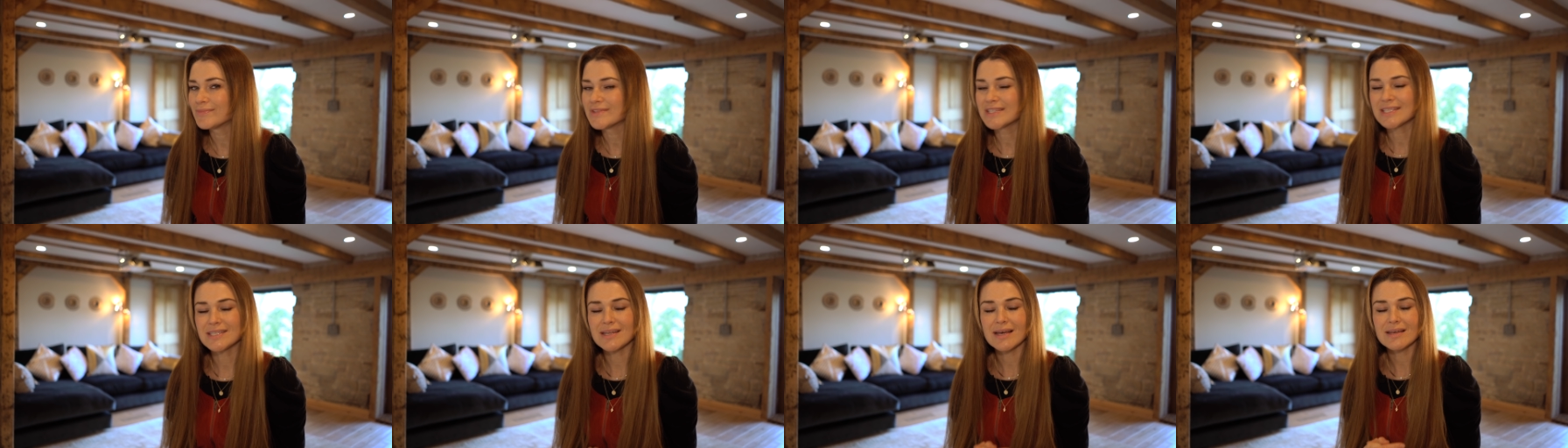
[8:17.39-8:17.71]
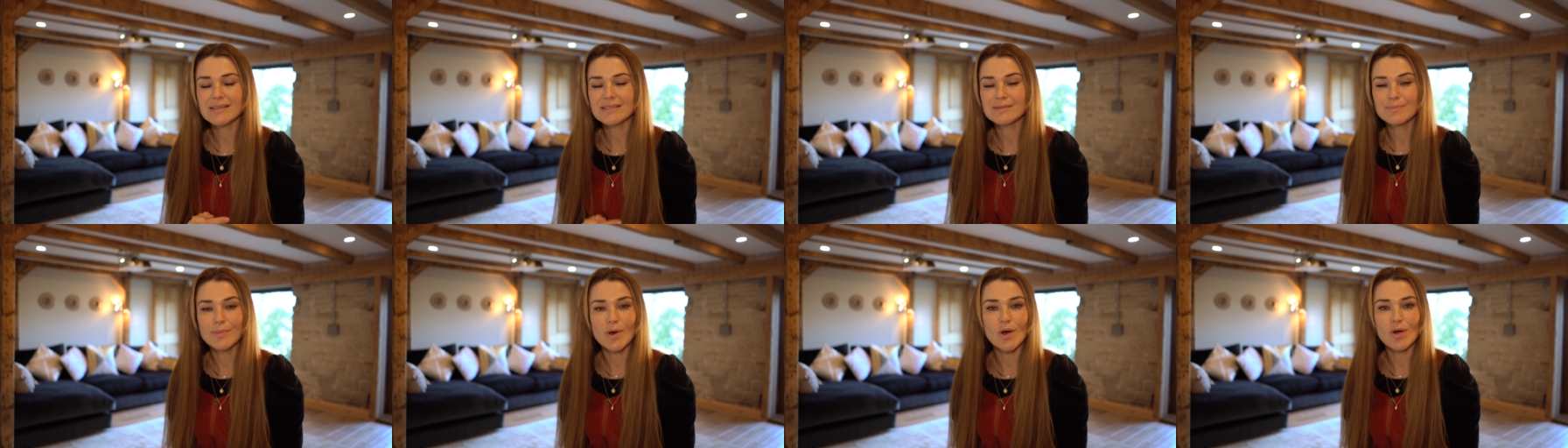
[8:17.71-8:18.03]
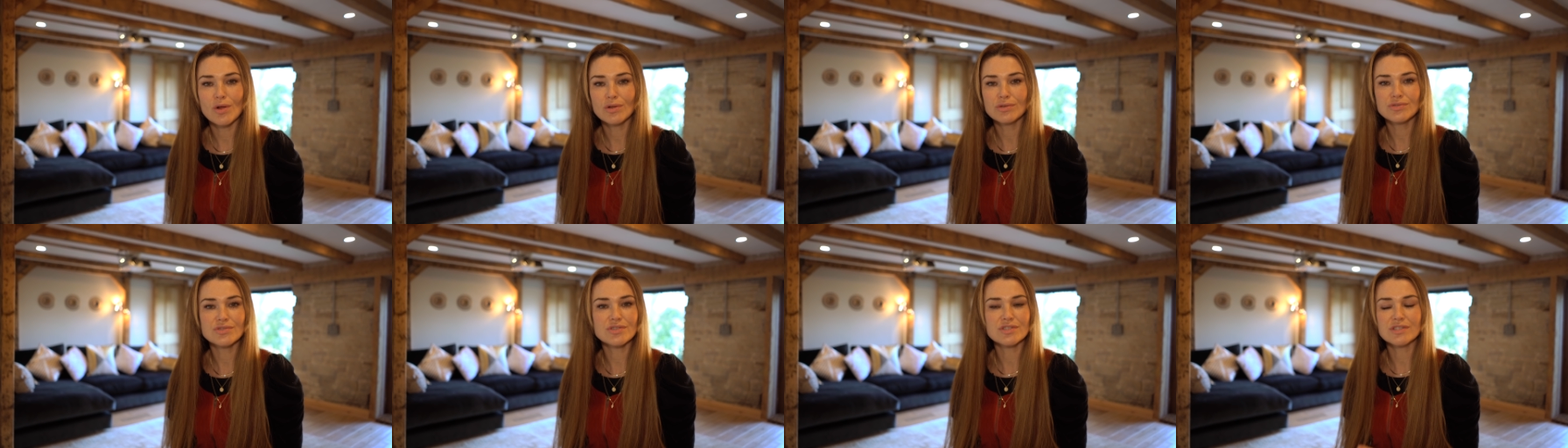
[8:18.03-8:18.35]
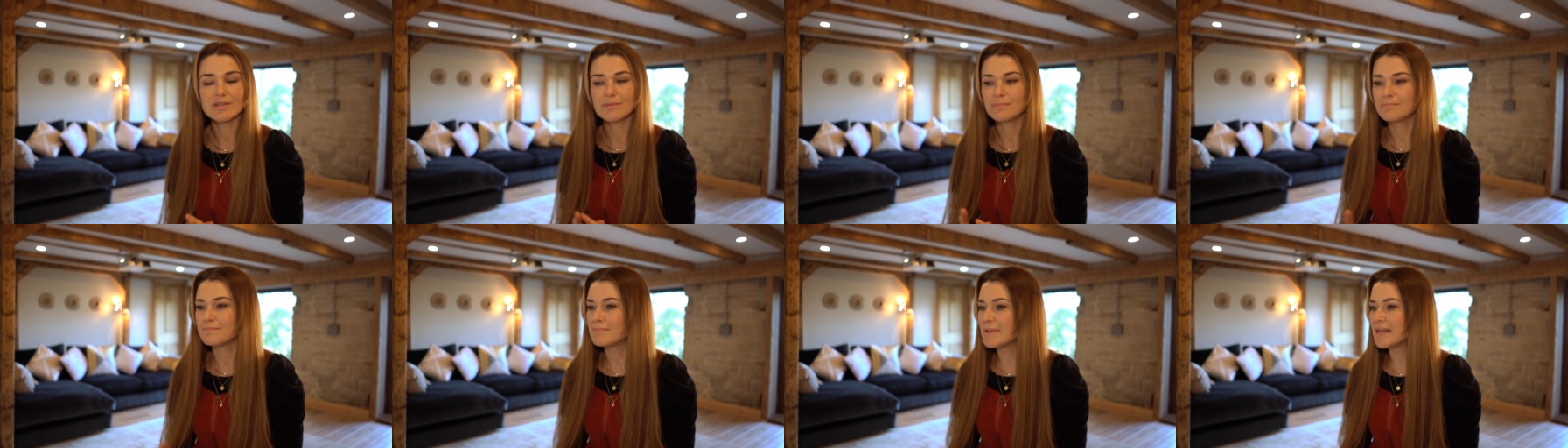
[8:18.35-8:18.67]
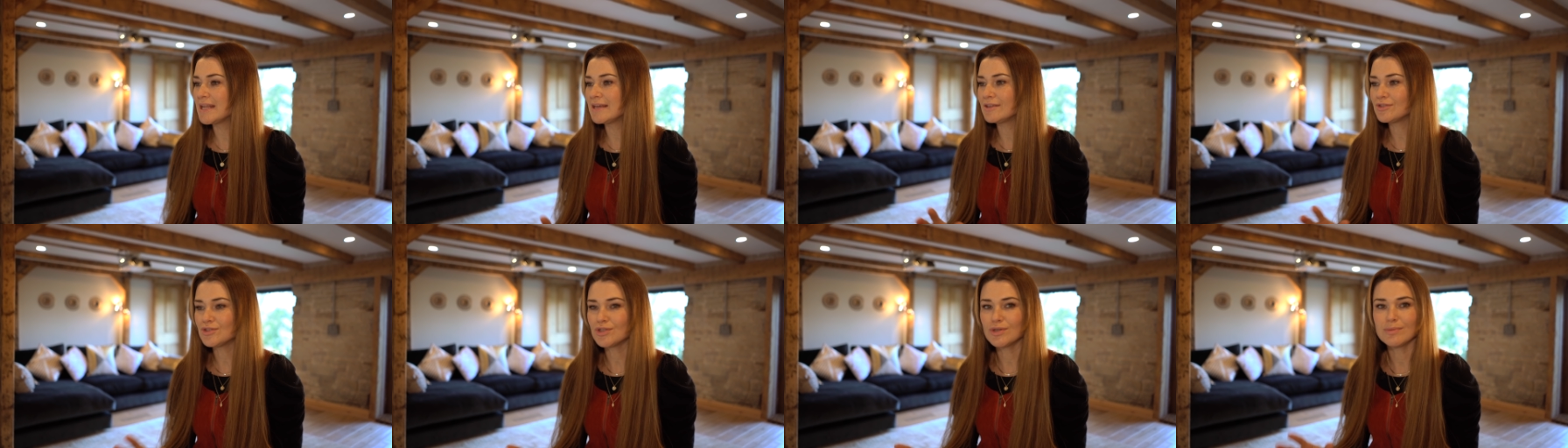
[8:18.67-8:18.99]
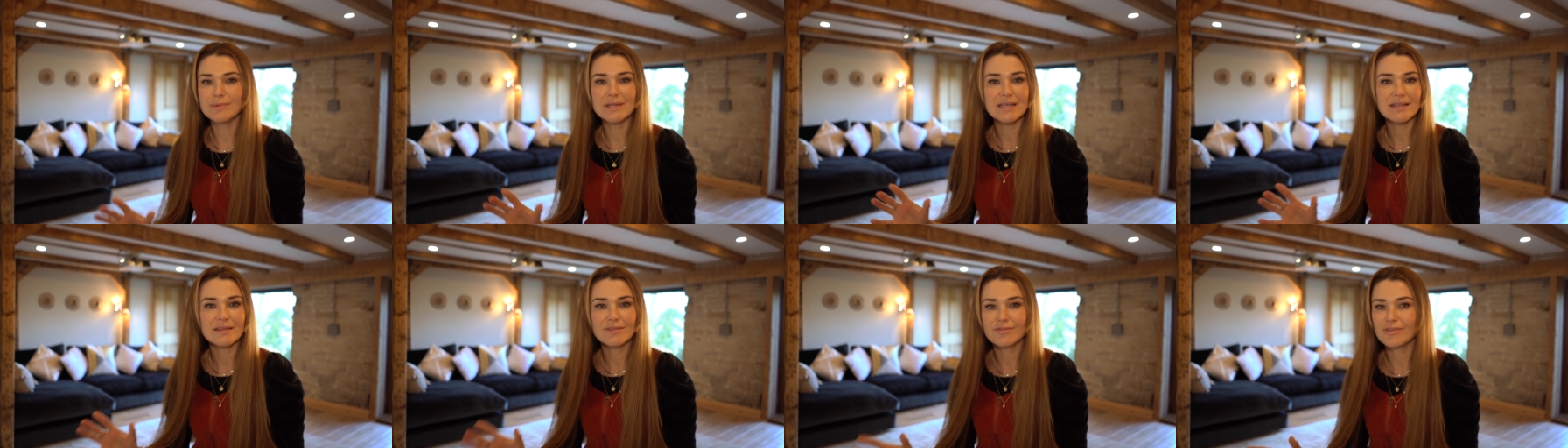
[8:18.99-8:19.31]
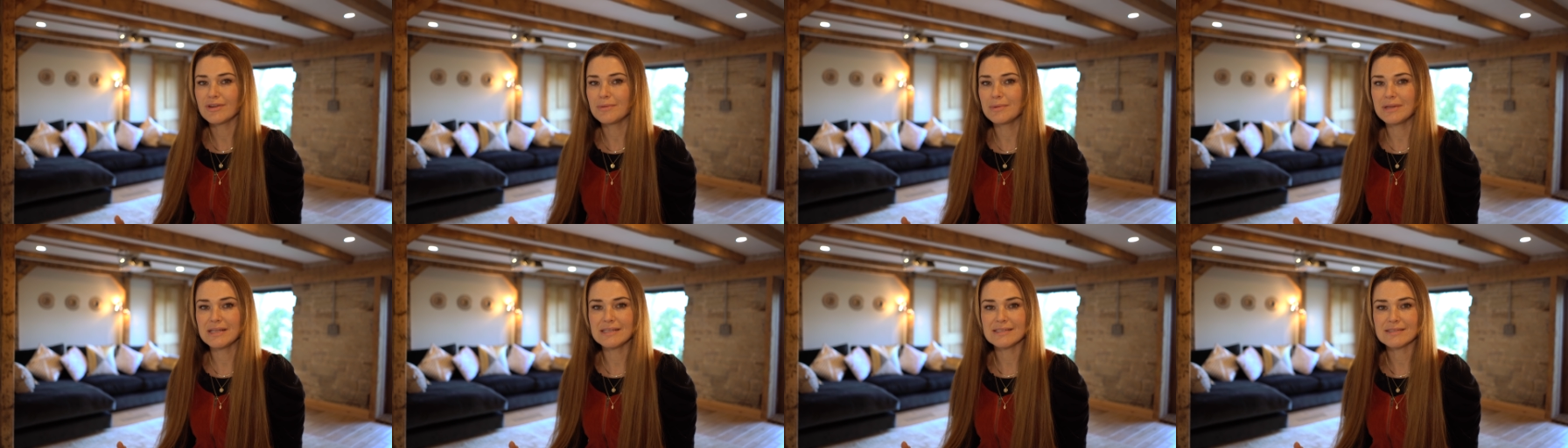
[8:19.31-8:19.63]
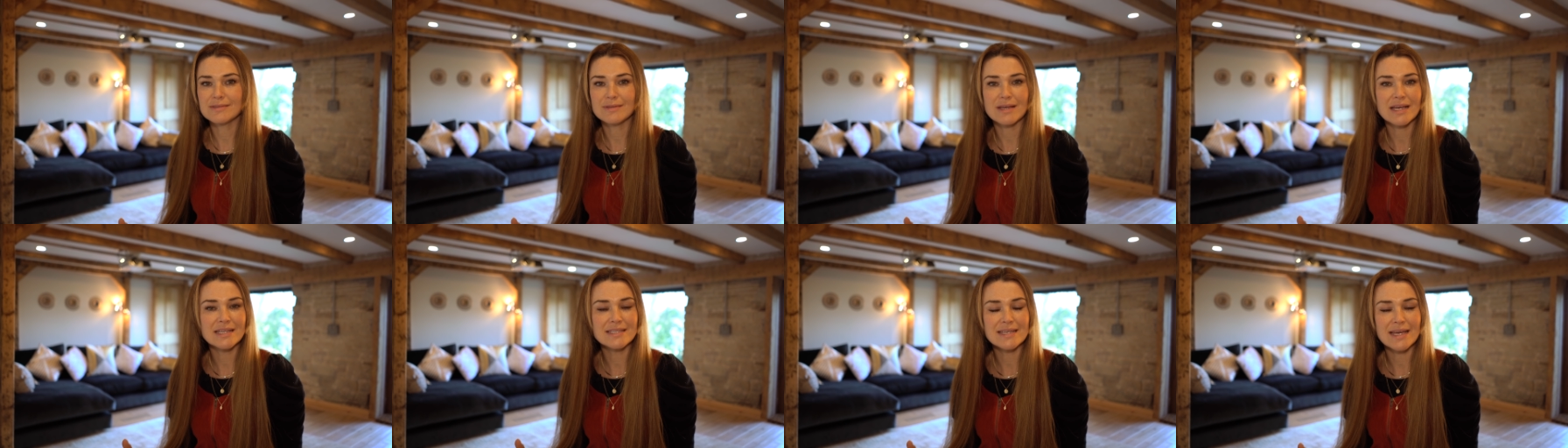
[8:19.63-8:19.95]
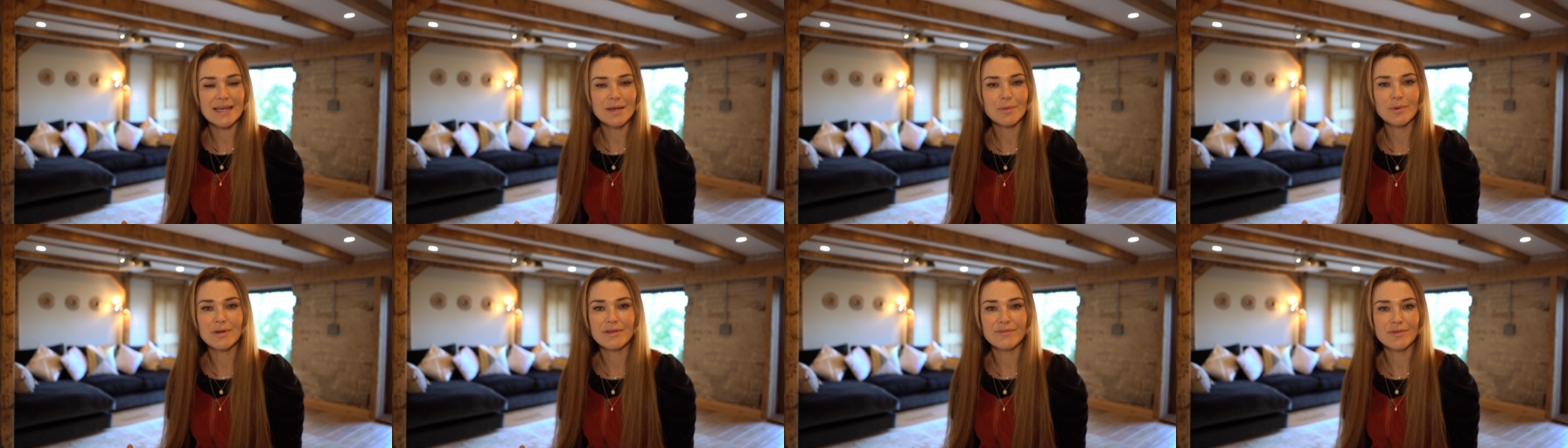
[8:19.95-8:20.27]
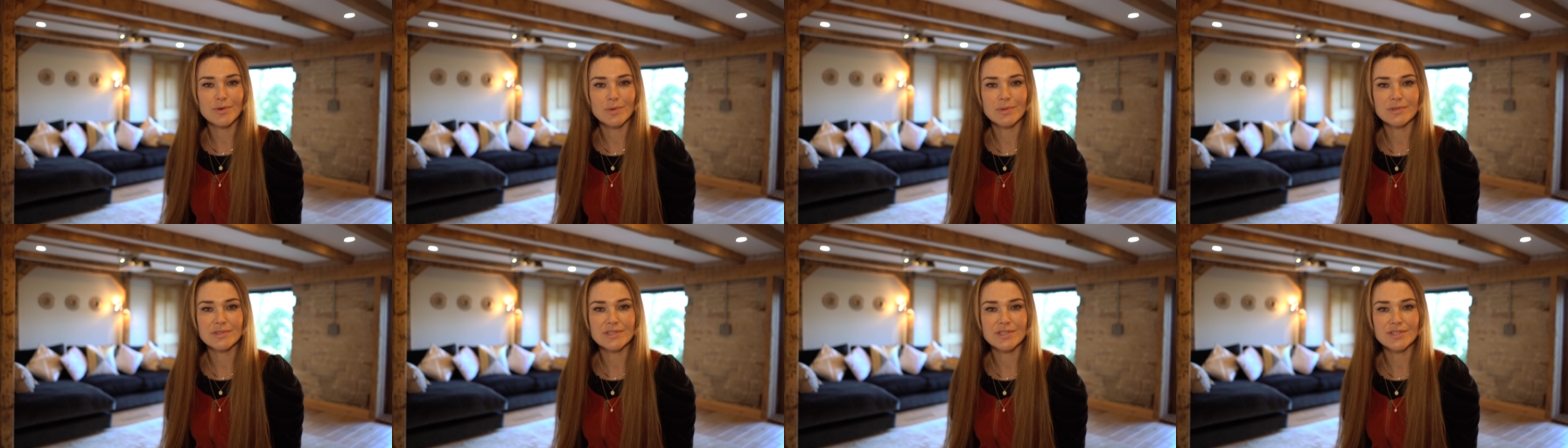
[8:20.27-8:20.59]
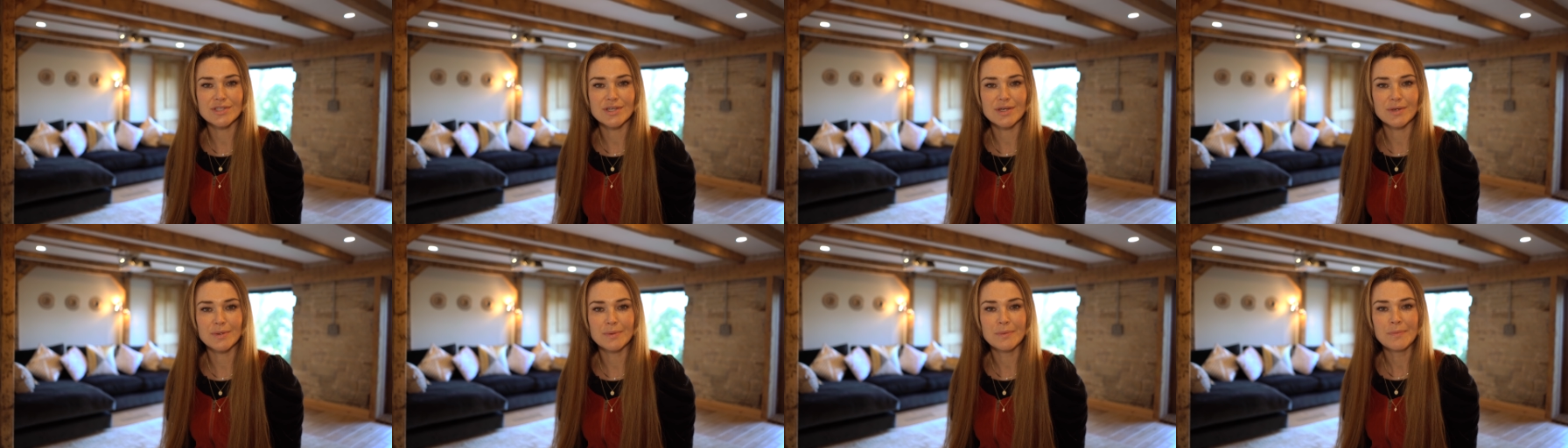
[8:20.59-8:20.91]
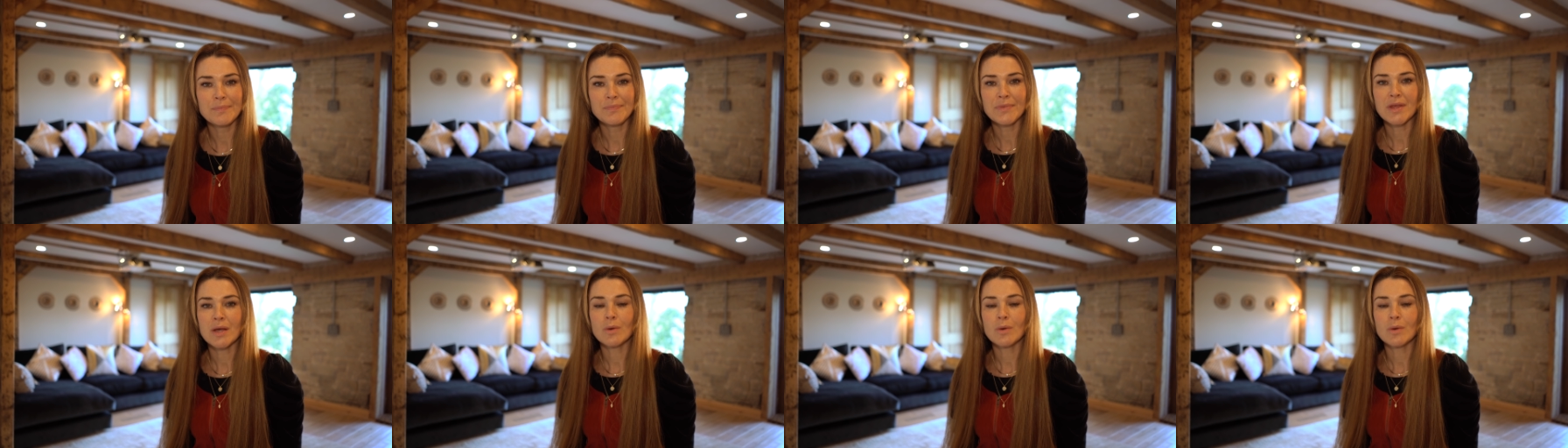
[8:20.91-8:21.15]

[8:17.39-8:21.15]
Start small, just a minute, two minutes, three minutes a day, whatever you want to do.